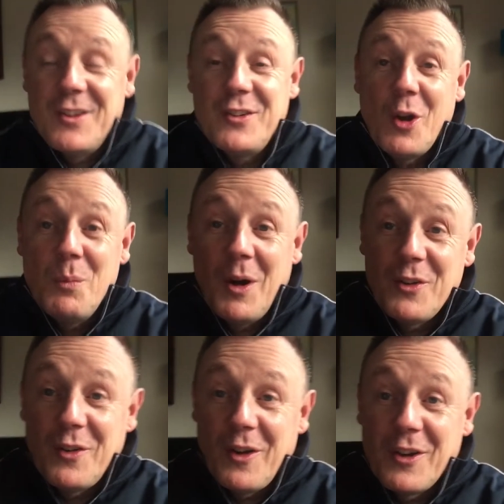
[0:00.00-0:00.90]
So
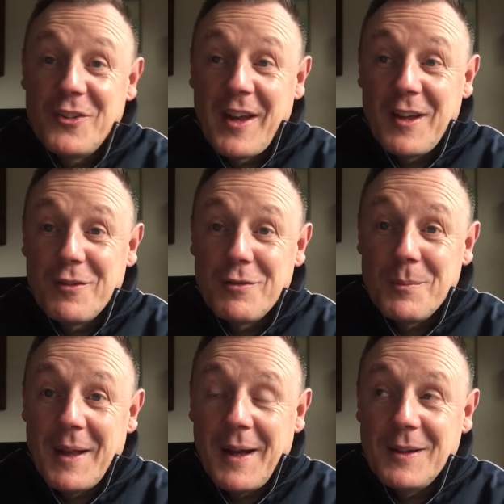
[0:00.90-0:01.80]
much that I can take from
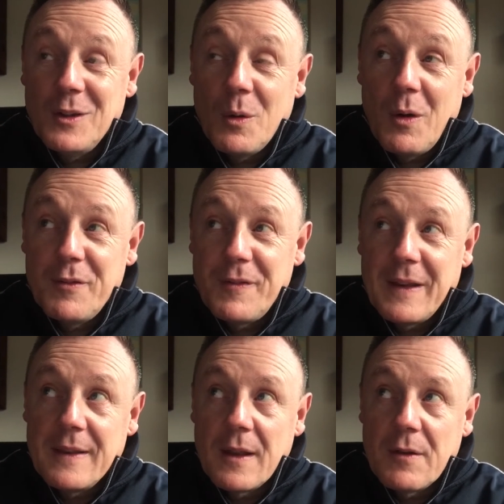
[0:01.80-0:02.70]
that. You know, I
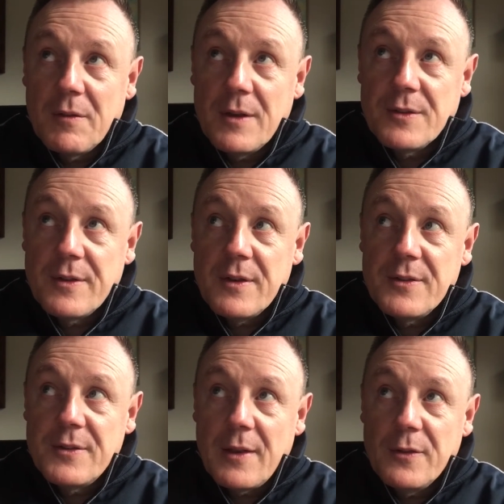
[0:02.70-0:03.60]
think there is this
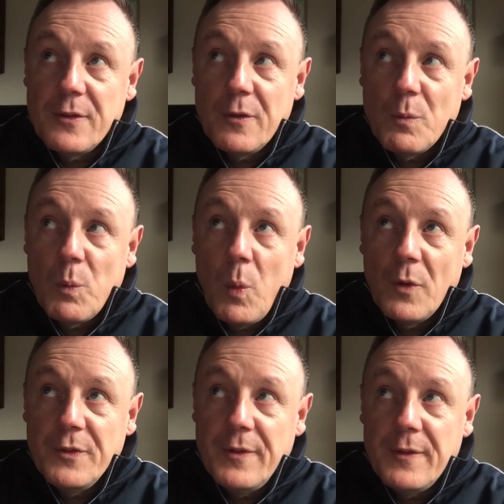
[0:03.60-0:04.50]
sense of
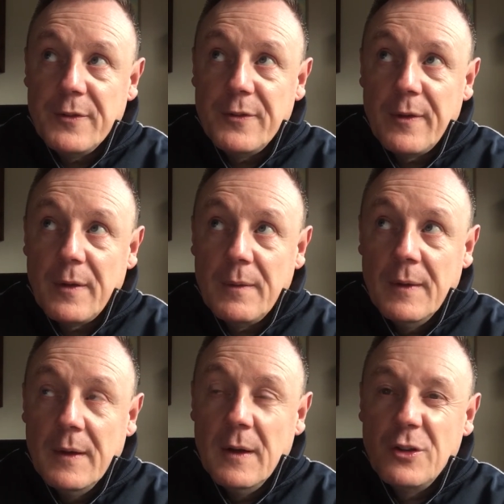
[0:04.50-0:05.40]
wanting to
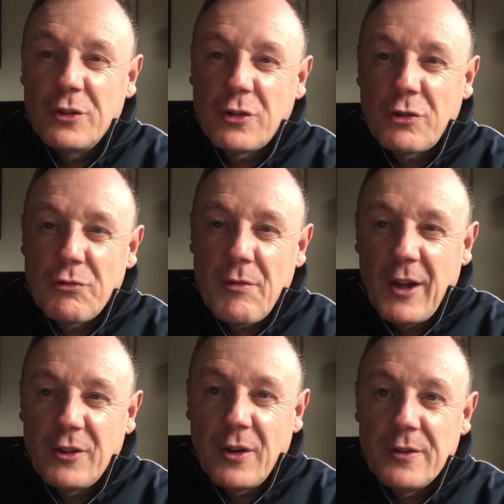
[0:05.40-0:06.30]

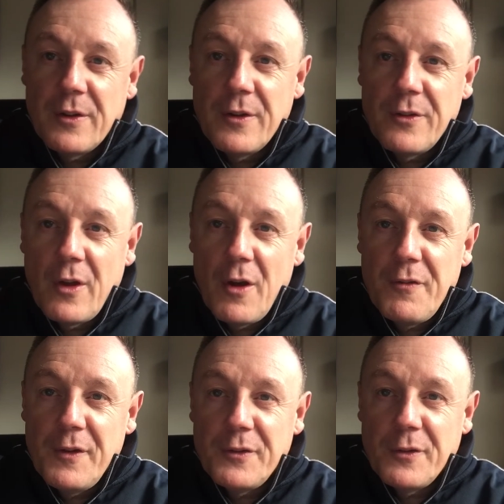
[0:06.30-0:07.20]
scratch under the
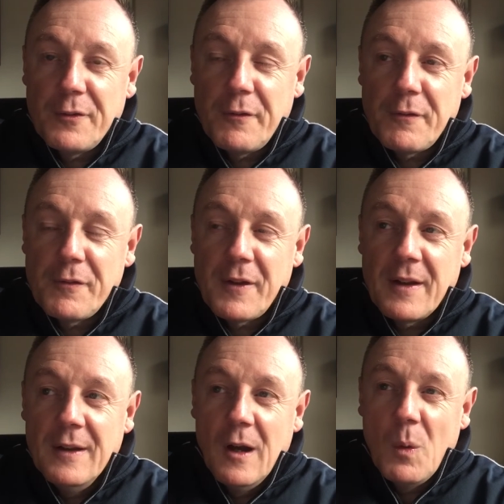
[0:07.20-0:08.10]
surface of everything,
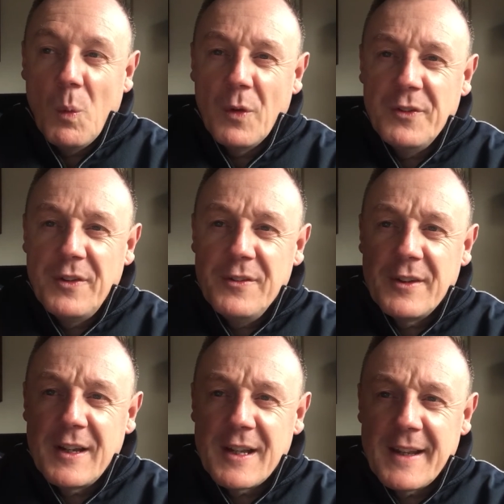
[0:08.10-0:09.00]
wanting to
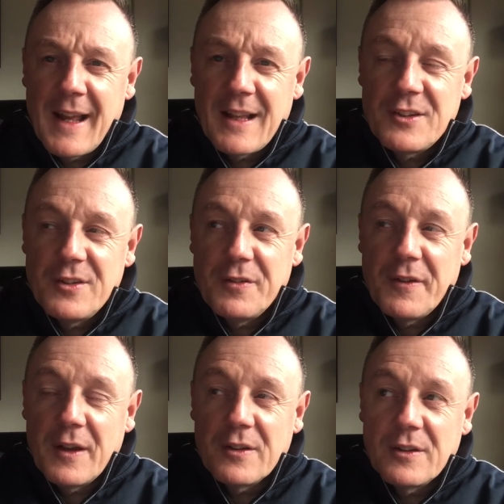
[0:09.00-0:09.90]
connect to
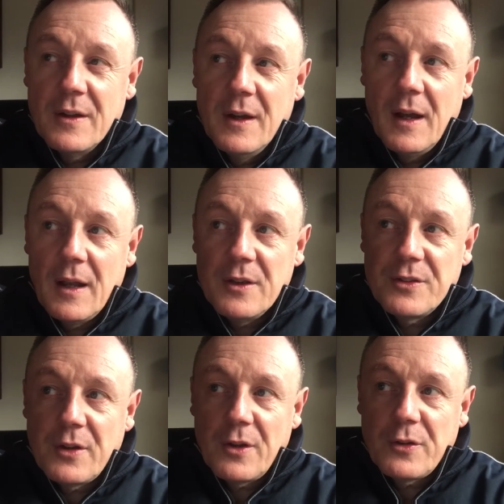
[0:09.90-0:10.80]
things in
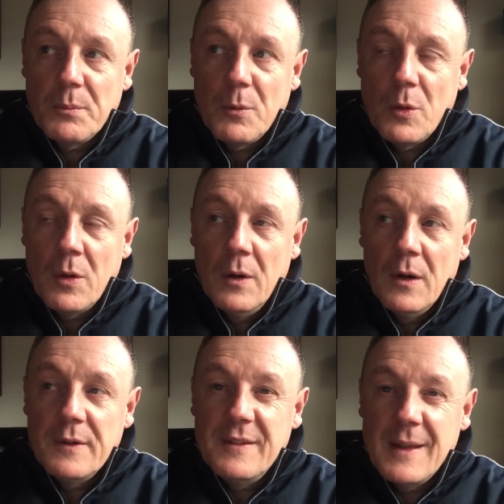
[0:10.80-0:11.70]
such a more
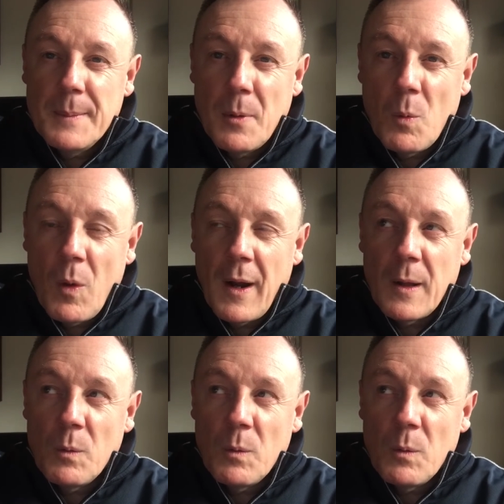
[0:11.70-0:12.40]
deeper way.